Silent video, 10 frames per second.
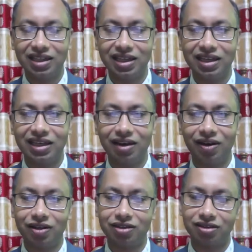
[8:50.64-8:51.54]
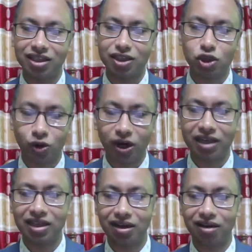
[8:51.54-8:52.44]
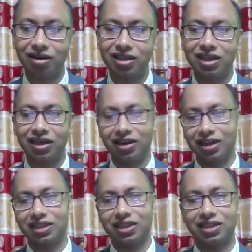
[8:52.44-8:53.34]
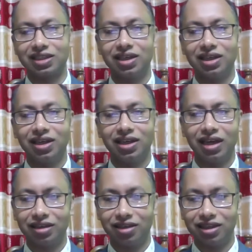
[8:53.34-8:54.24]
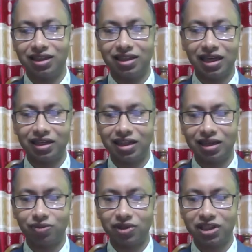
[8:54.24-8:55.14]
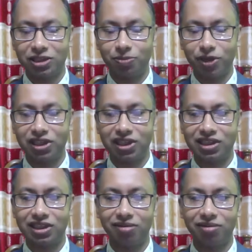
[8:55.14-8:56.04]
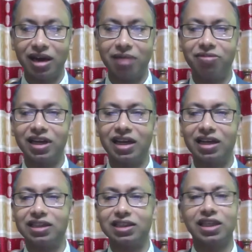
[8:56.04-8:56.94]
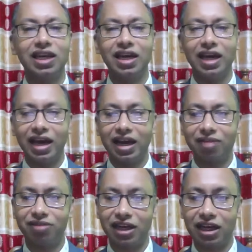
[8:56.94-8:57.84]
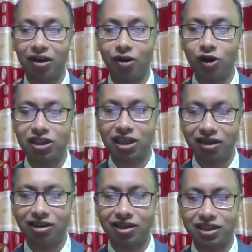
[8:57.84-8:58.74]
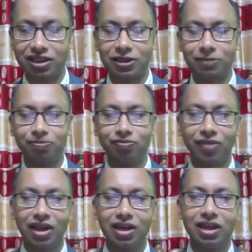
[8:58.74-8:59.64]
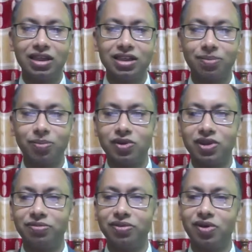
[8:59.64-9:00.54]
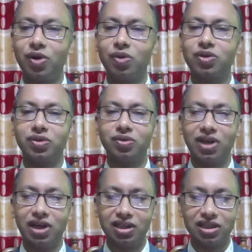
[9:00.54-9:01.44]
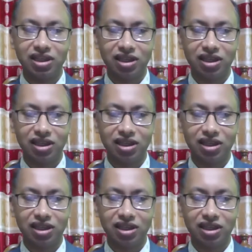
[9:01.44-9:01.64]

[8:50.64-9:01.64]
They also destroyed their gods and goddesses. Actually, that, that was the specialty of Africans and African gods and goddesses. Suppose if you go to the